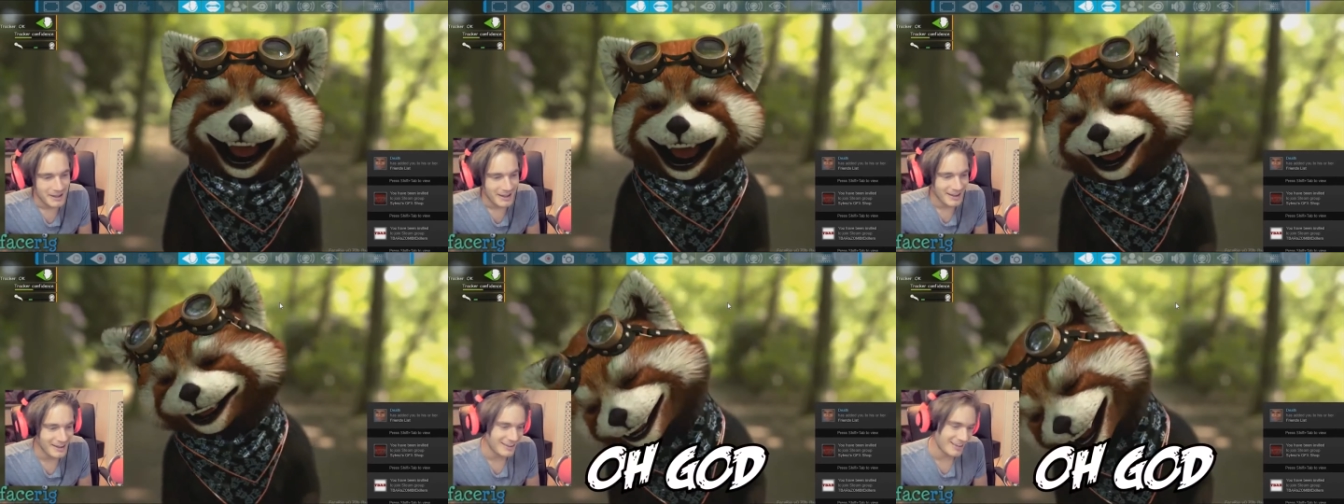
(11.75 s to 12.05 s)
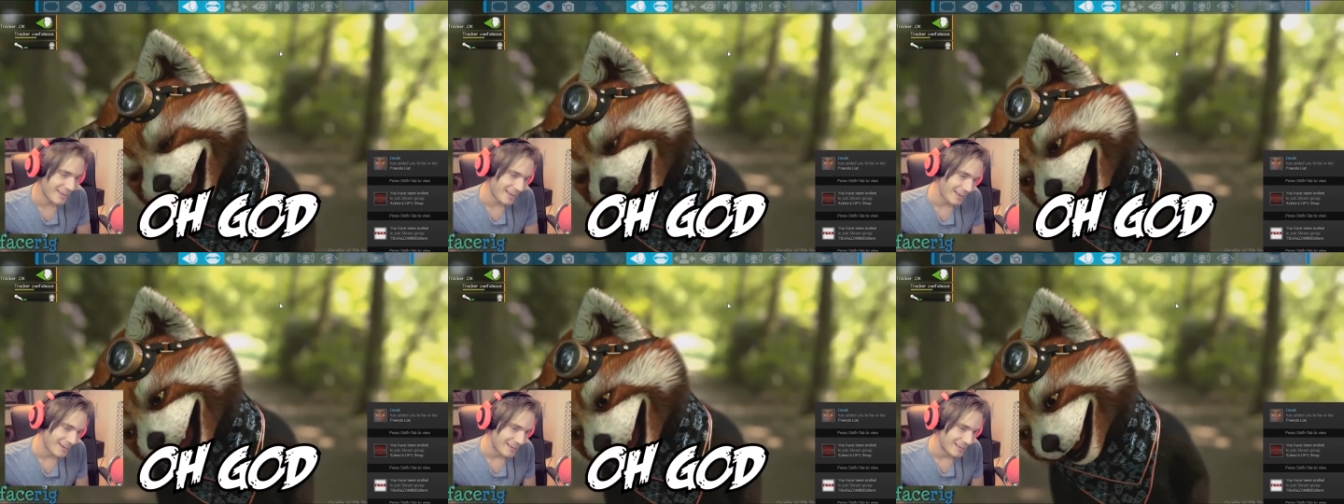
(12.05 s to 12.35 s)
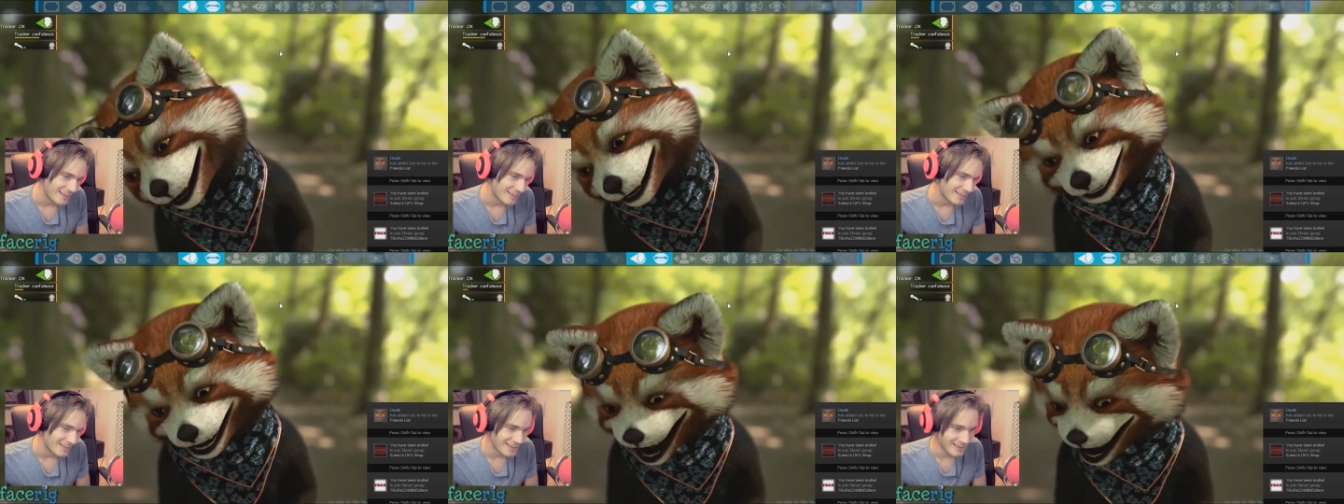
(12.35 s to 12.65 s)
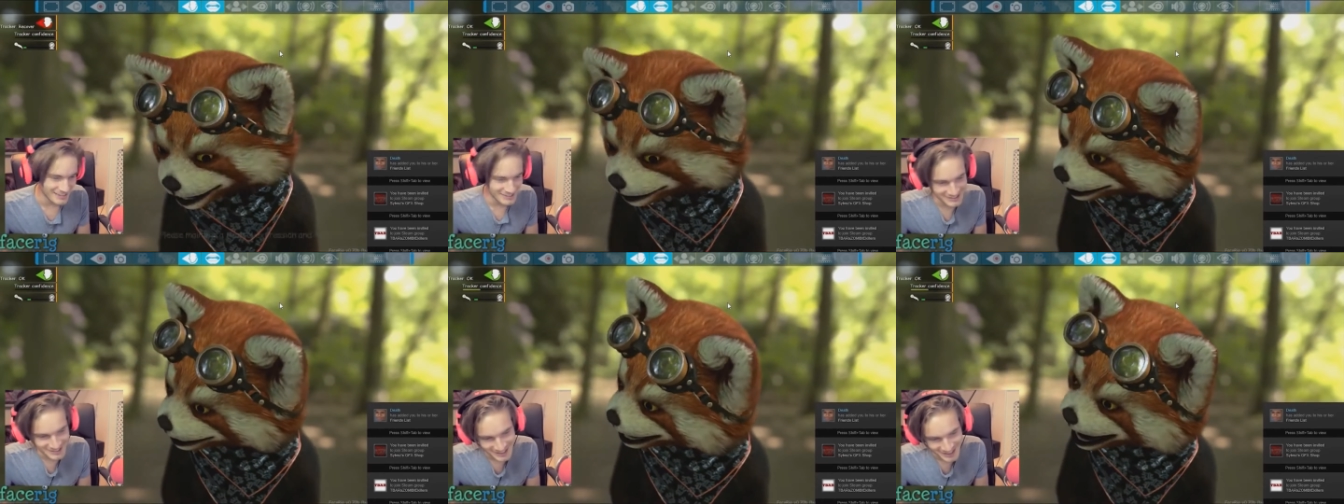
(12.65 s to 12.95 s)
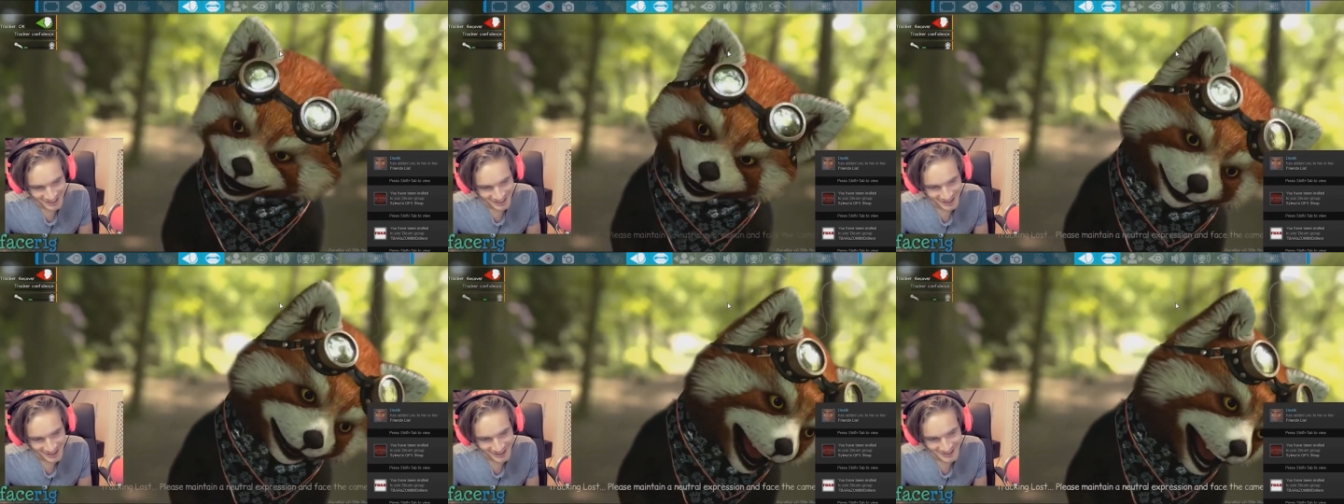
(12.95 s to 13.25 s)
Oh, God. oh,
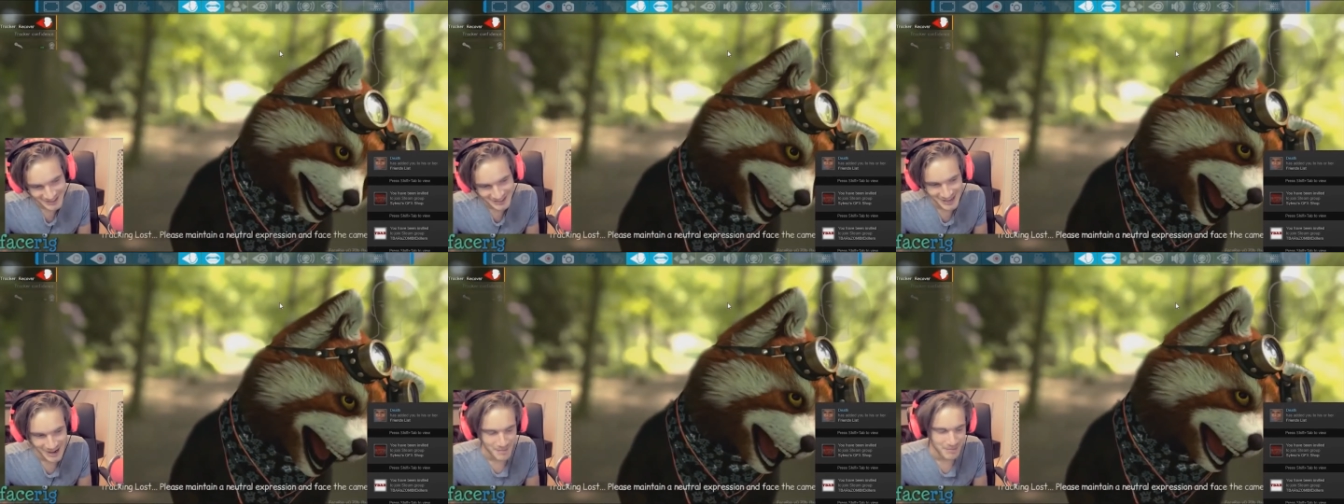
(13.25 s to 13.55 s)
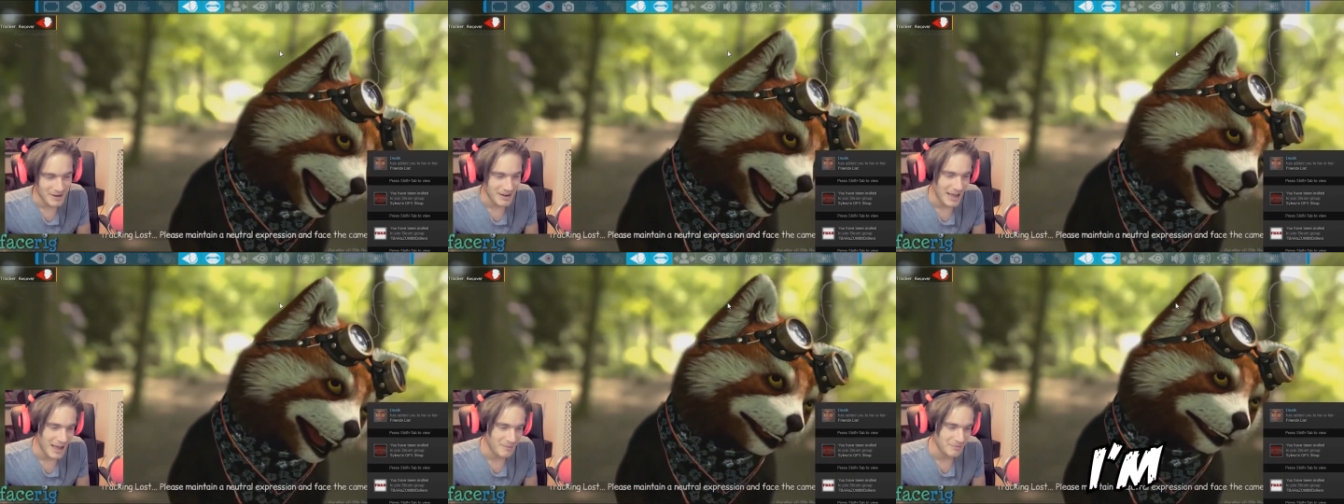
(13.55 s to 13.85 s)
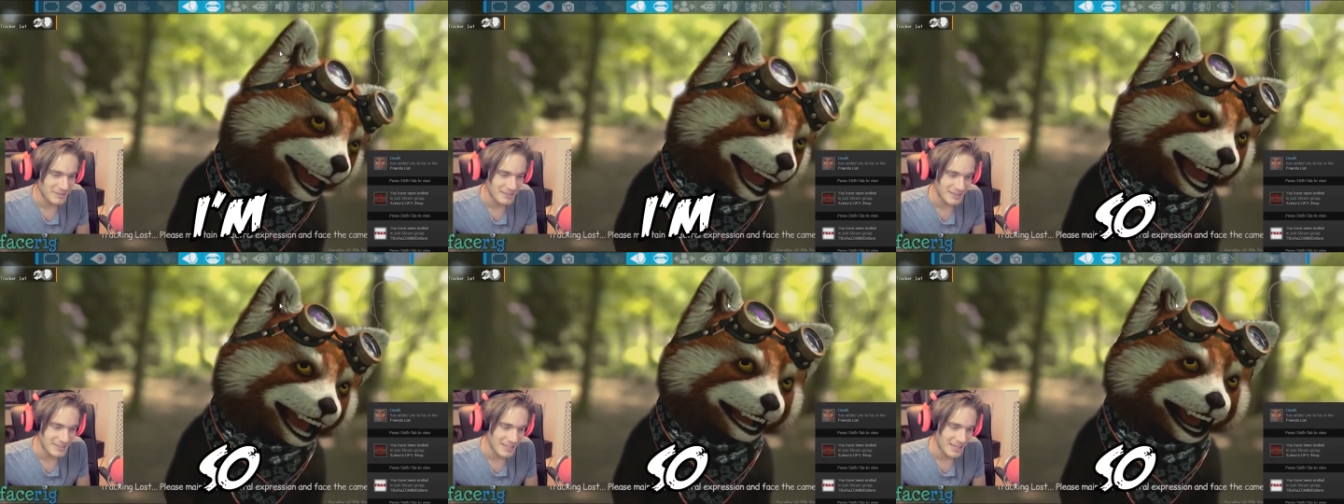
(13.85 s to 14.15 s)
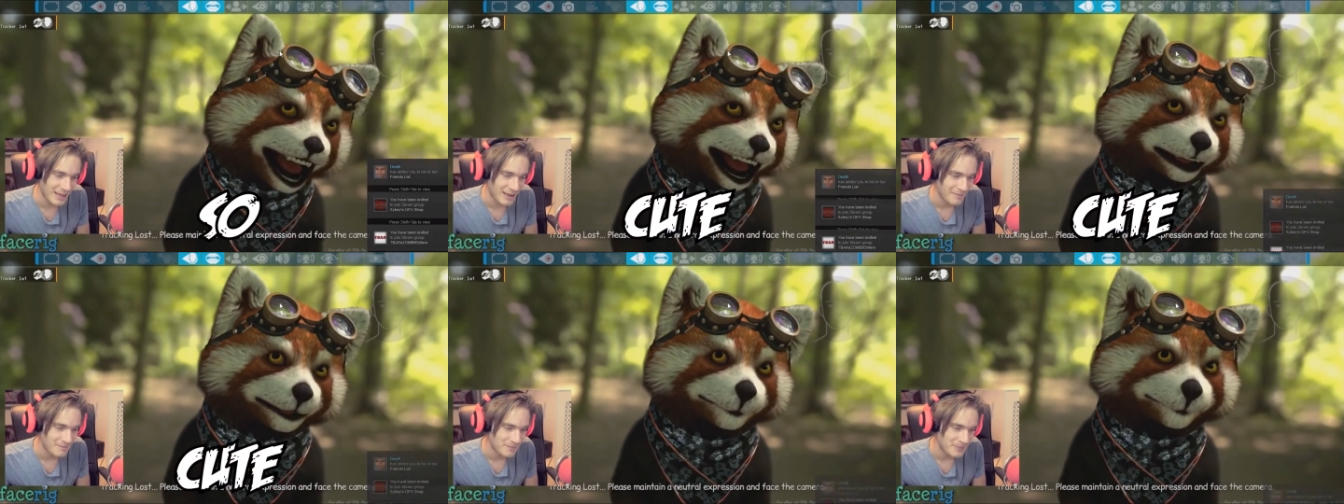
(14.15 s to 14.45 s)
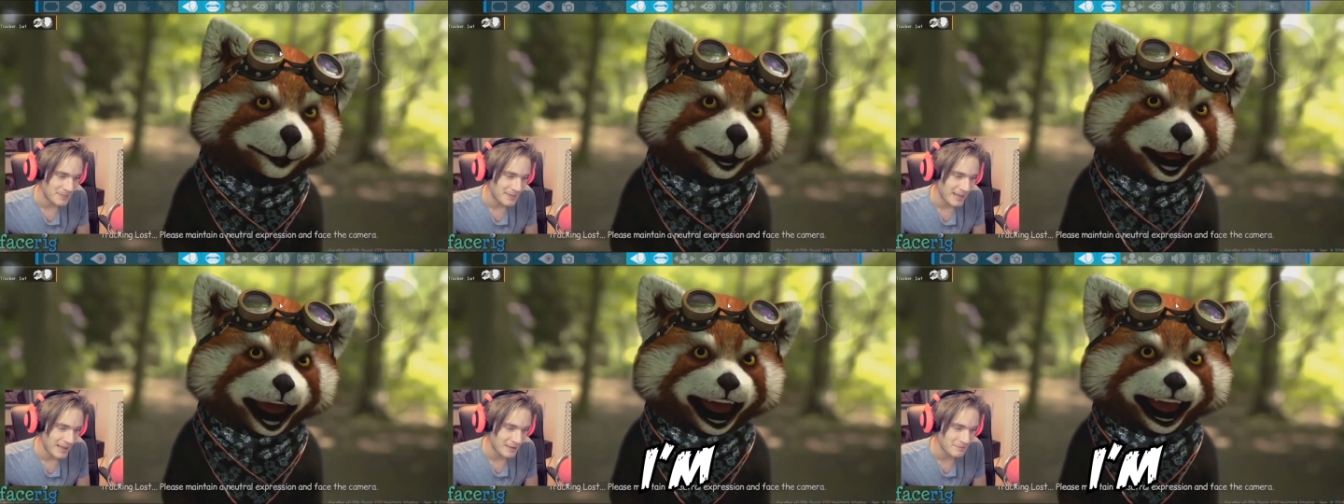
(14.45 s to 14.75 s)
oh stop it. I'm so cute.
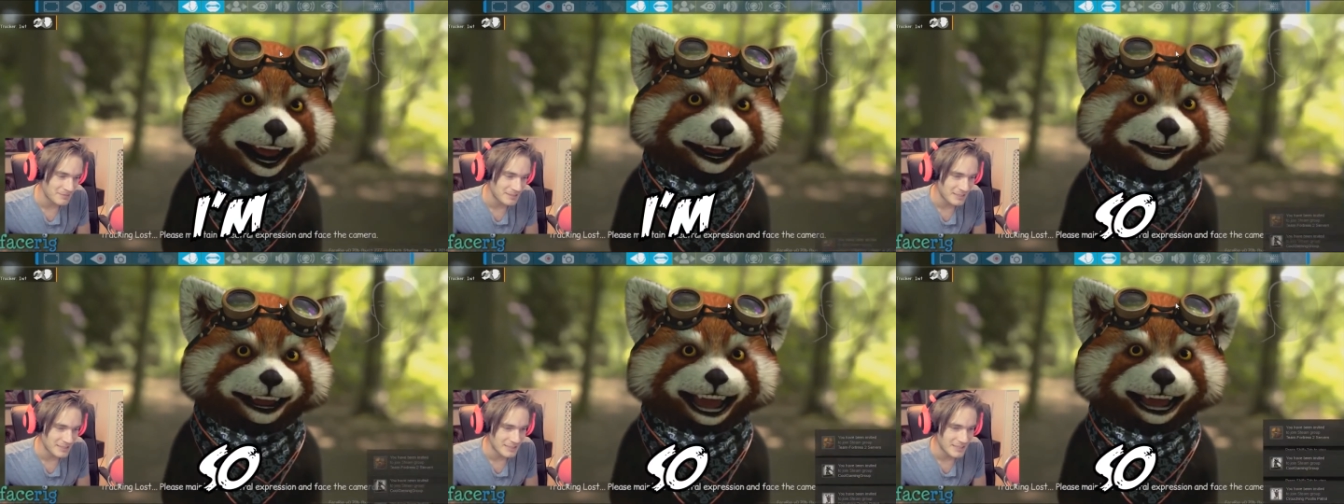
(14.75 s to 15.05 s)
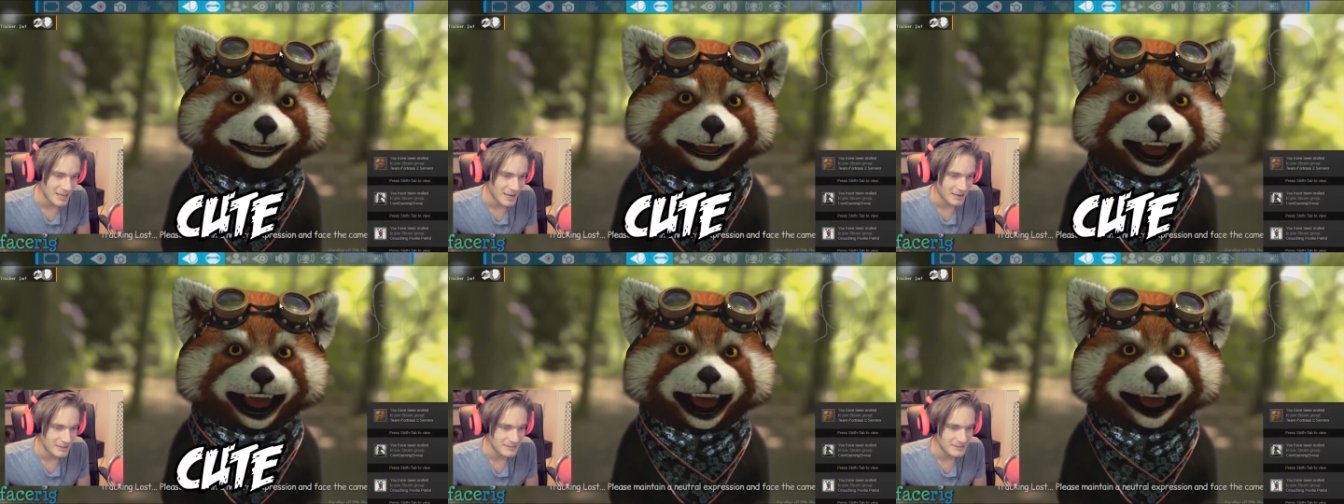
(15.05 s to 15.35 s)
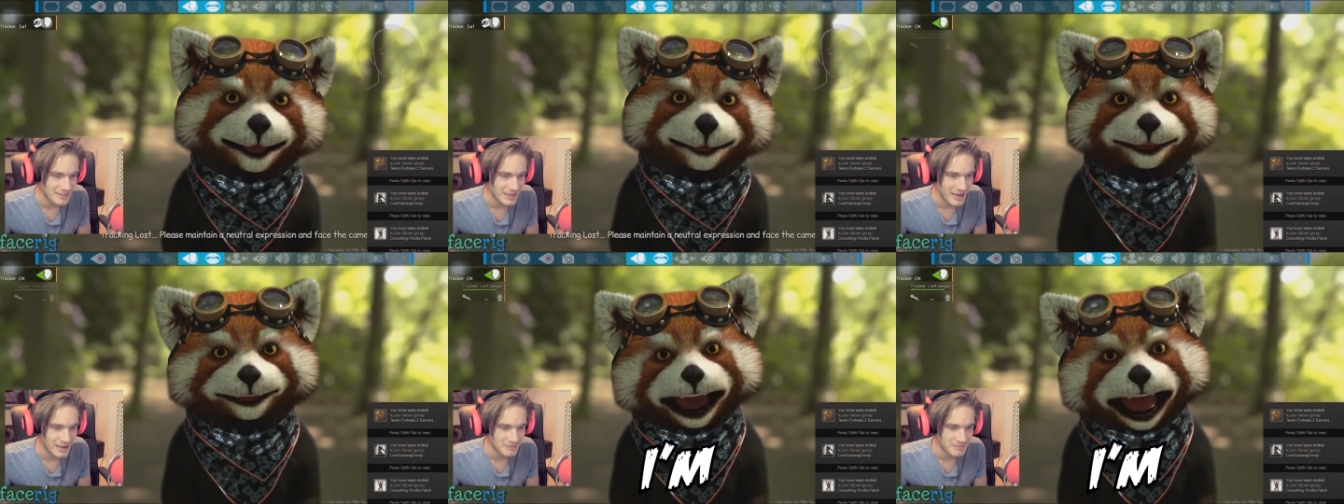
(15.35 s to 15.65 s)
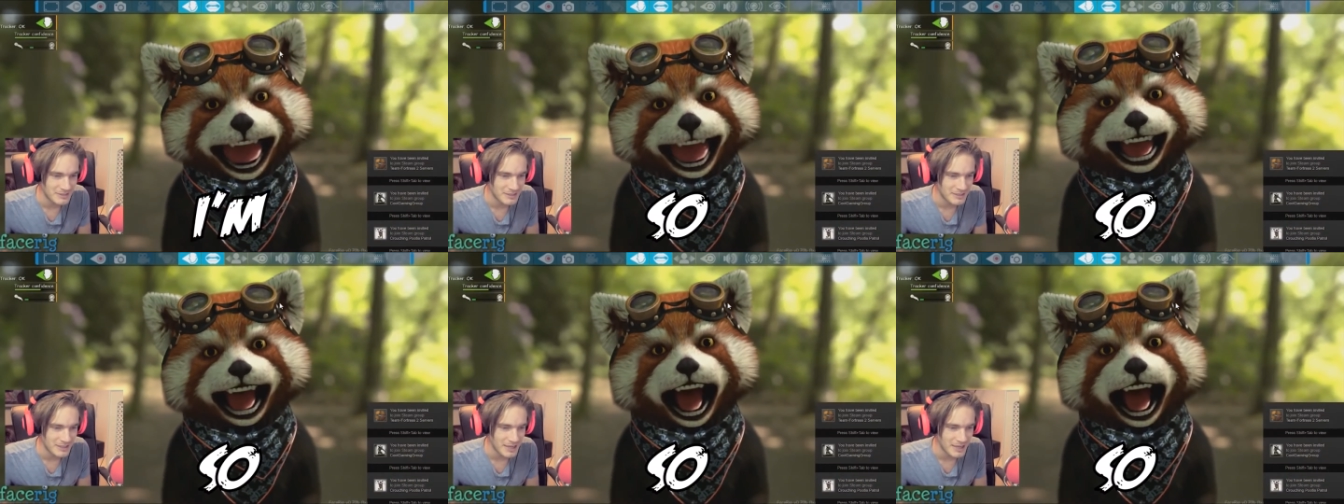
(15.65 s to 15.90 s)
I'm so cute. I'm